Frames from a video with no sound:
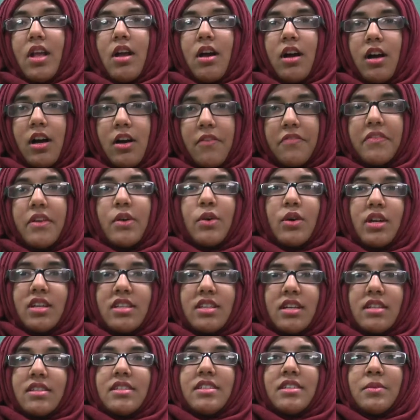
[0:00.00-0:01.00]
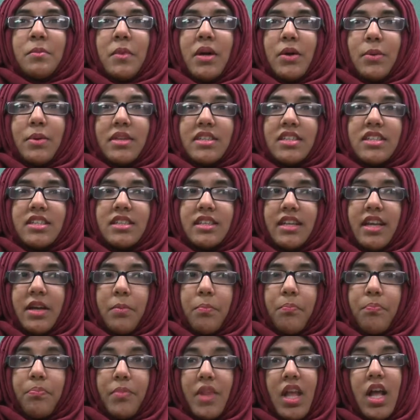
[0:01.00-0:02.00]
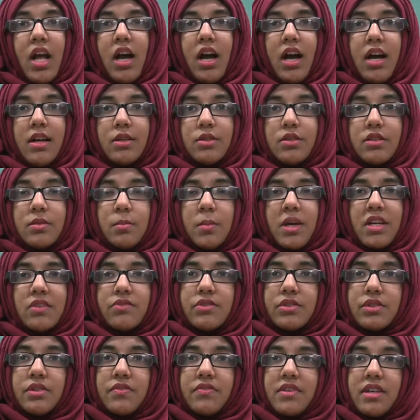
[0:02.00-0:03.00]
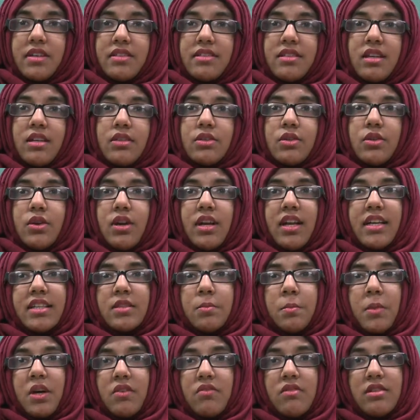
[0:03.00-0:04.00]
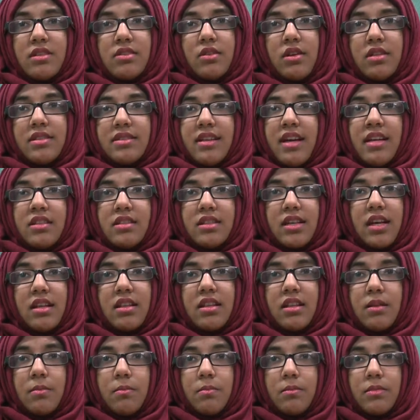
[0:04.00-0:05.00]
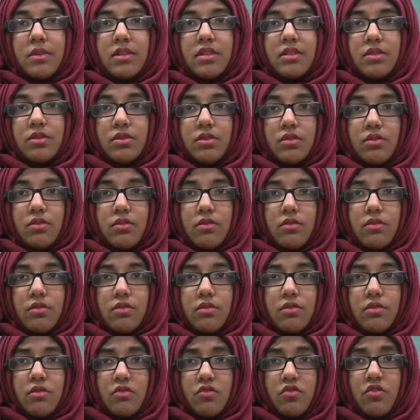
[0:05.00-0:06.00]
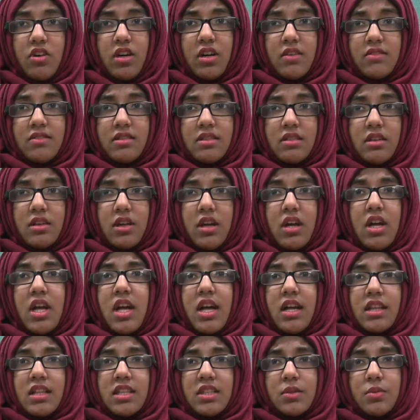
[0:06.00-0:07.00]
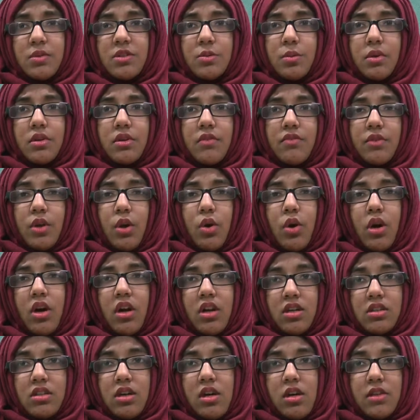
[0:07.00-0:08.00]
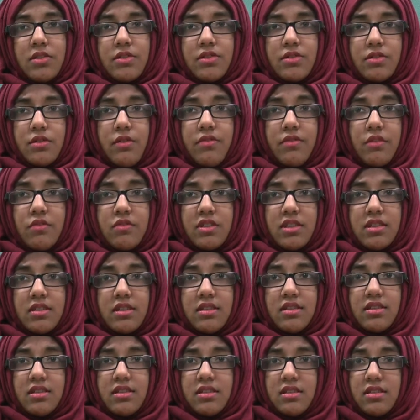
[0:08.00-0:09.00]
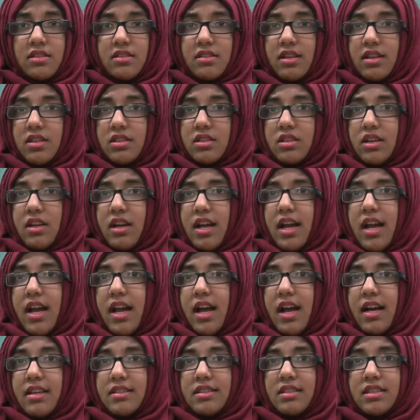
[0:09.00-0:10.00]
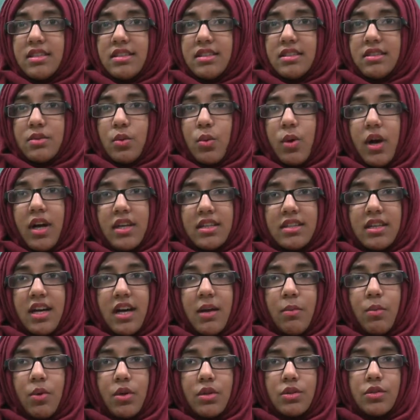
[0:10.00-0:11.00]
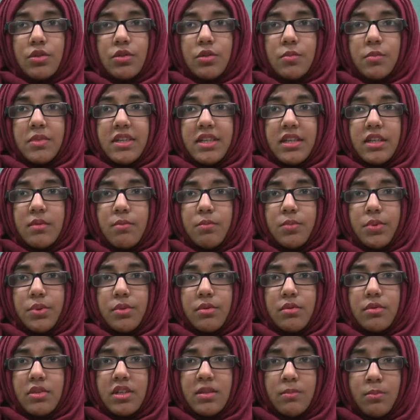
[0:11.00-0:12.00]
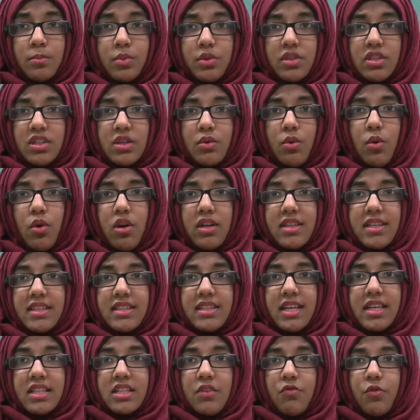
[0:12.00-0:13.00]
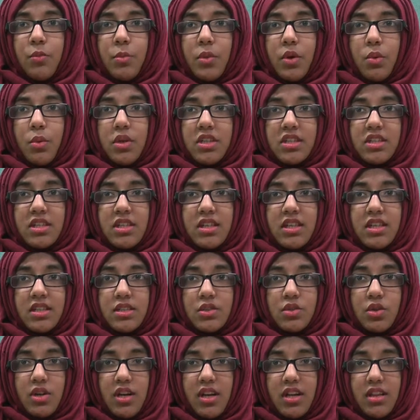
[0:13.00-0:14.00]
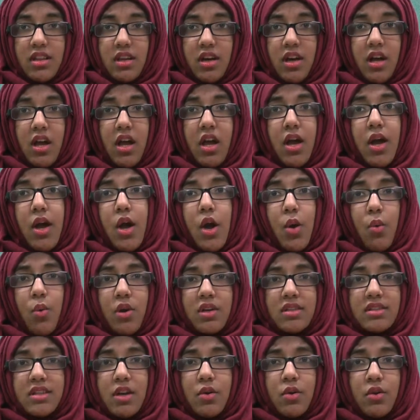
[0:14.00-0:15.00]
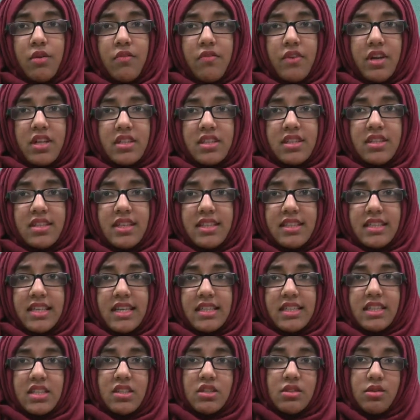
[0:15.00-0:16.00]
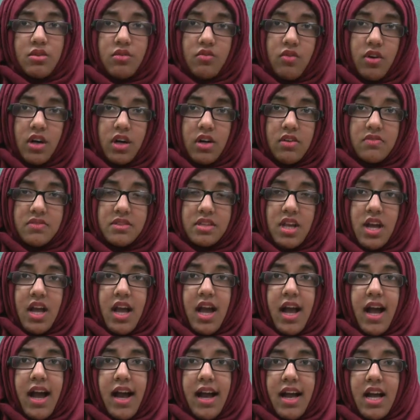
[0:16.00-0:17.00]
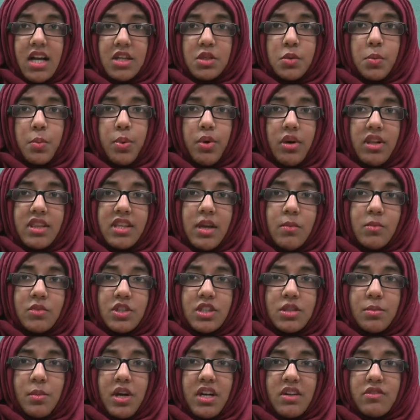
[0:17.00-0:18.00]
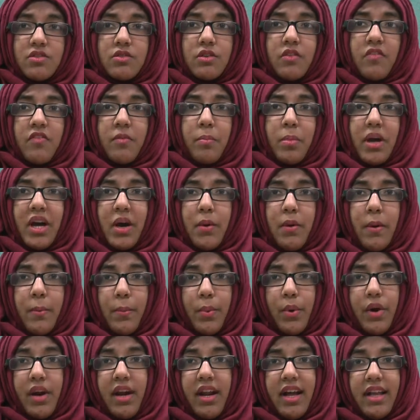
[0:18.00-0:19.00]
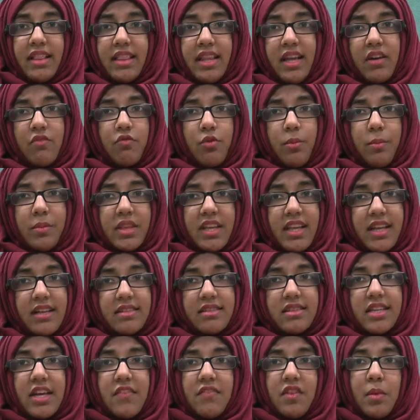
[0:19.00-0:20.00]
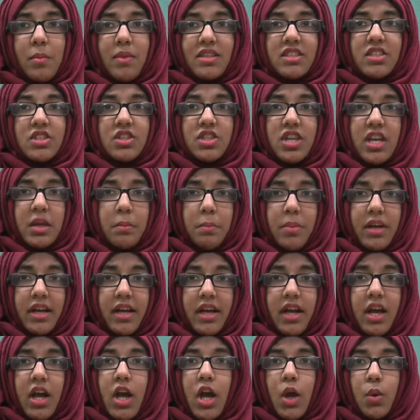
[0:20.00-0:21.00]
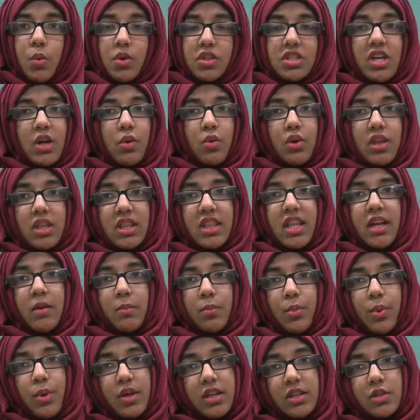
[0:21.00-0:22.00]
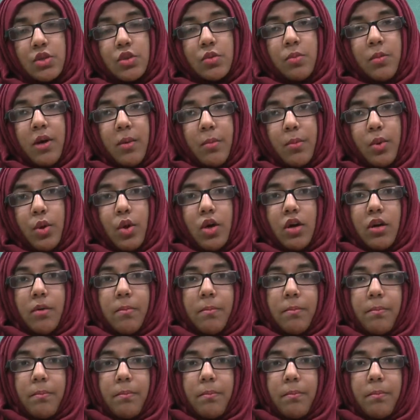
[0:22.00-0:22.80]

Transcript: After conducting my questionnaire, I used Microsoft Excel to collect my results and turn them into graphs. This was one of the longer tasks of the research section, as it is quite time-consuming inputting all the data from your questionnaire together. Once I converted the data into graphs, I had to pull them into Microsoft PowerPoint and then from there save them as a JPEG, which I could then put into my blog.